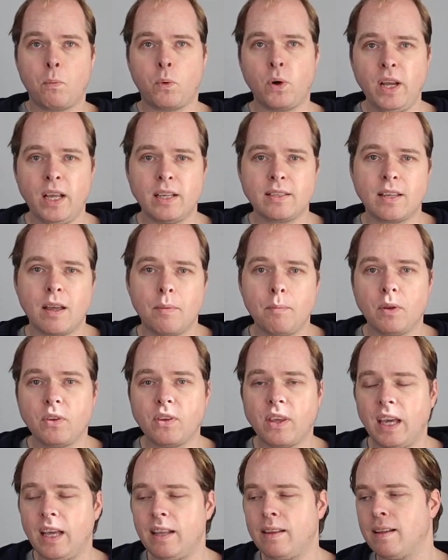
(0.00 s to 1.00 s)

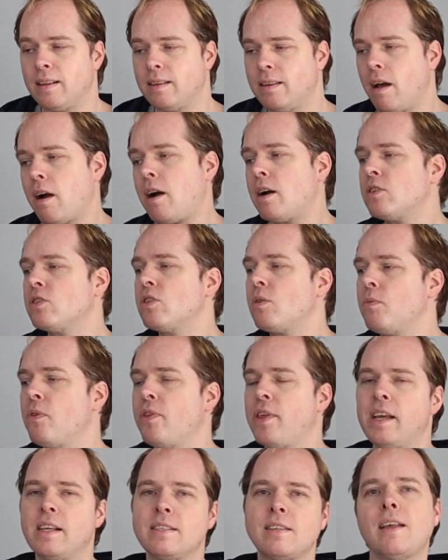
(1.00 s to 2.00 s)
pre-assembled kit. There are some
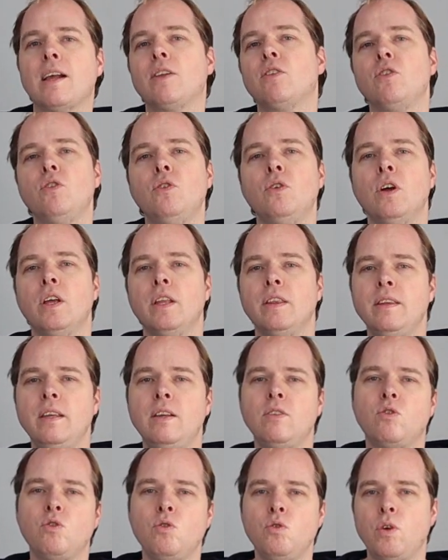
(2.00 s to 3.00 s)
things that you
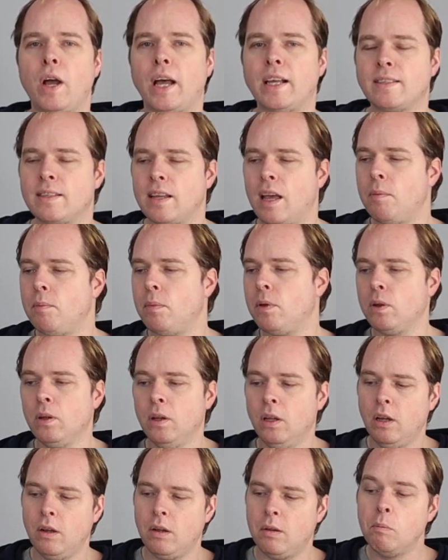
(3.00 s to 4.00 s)
need to
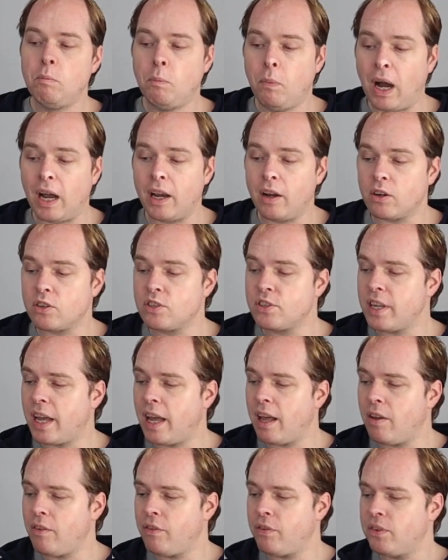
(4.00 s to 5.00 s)
assemble by
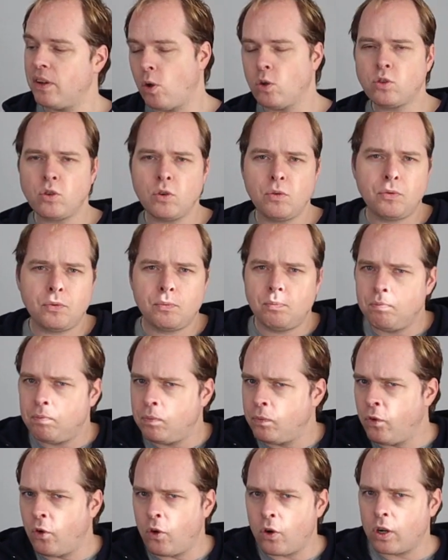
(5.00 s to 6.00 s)
yourself. Also
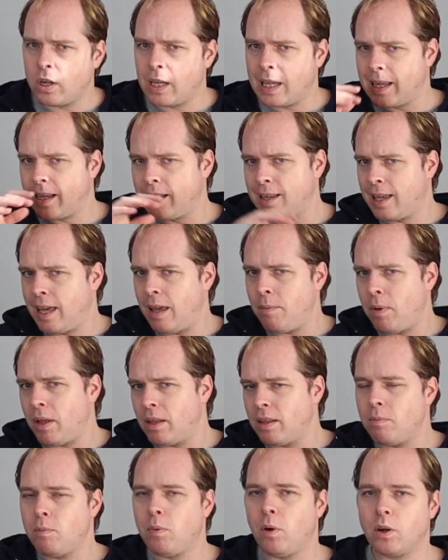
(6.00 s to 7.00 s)
for
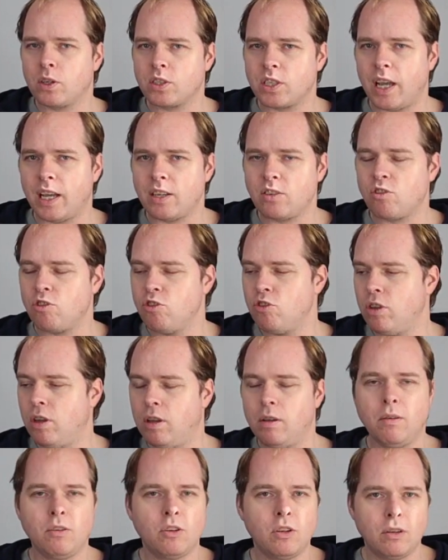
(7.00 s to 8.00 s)
keeping the box as
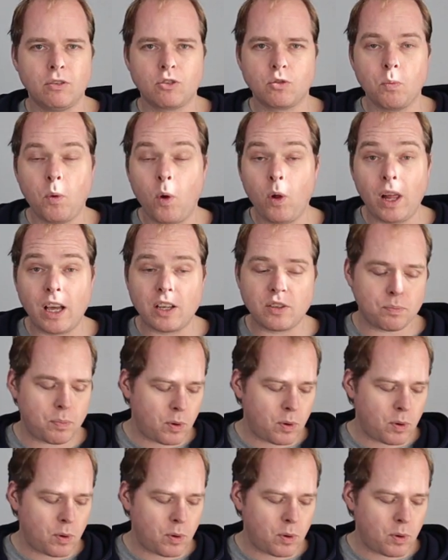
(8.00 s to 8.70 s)
small as